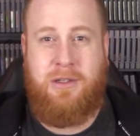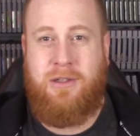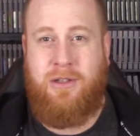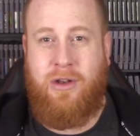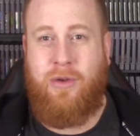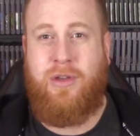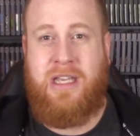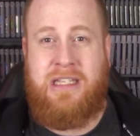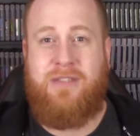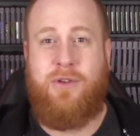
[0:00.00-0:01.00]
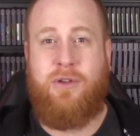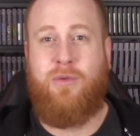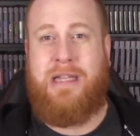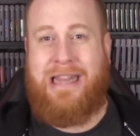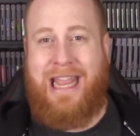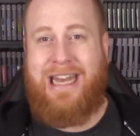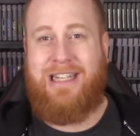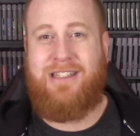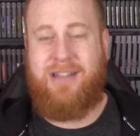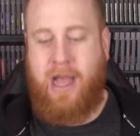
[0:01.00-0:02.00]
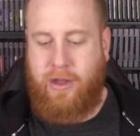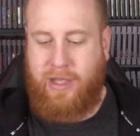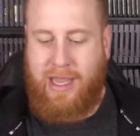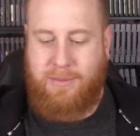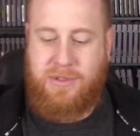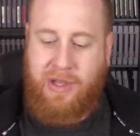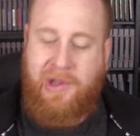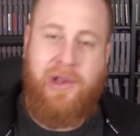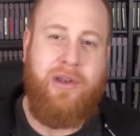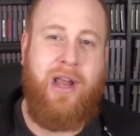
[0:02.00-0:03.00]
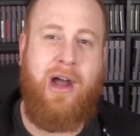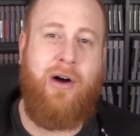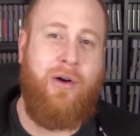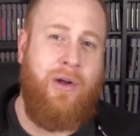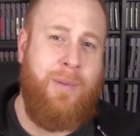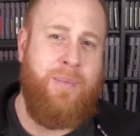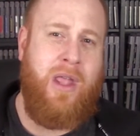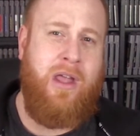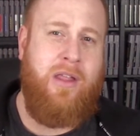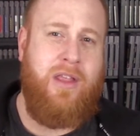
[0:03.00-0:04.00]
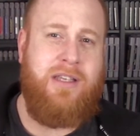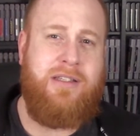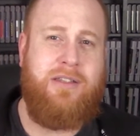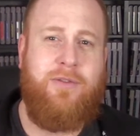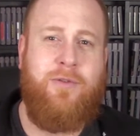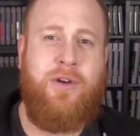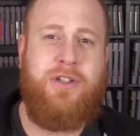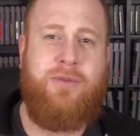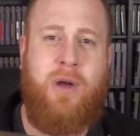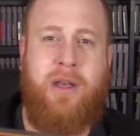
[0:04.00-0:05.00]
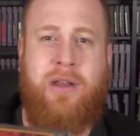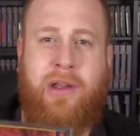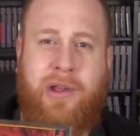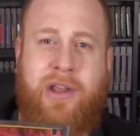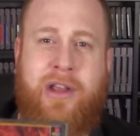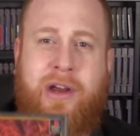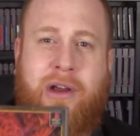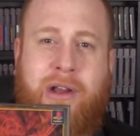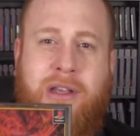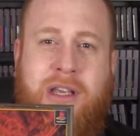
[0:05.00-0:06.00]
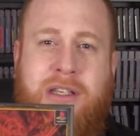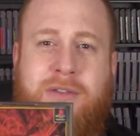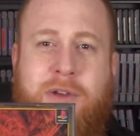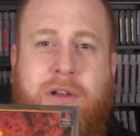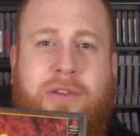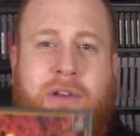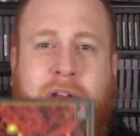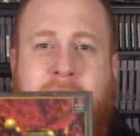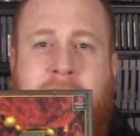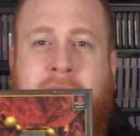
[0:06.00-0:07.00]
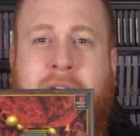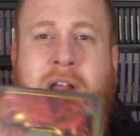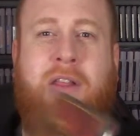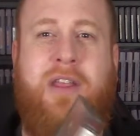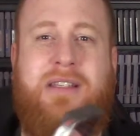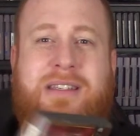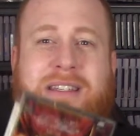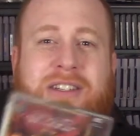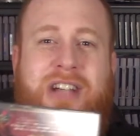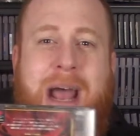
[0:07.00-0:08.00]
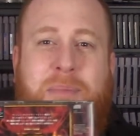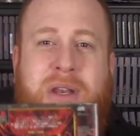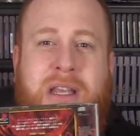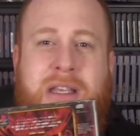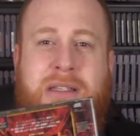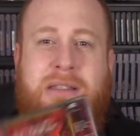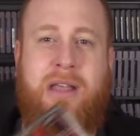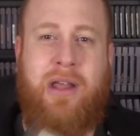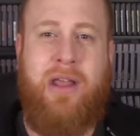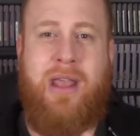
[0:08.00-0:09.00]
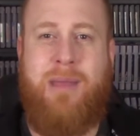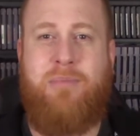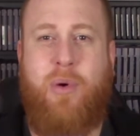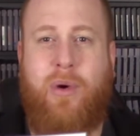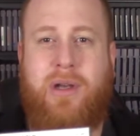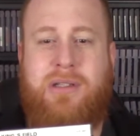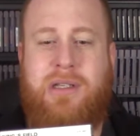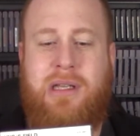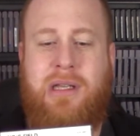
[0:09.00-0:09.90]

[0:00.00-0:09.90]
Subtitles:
Kingsfield related style games. Now, this first one here, Kingsfield, this is the Japanese import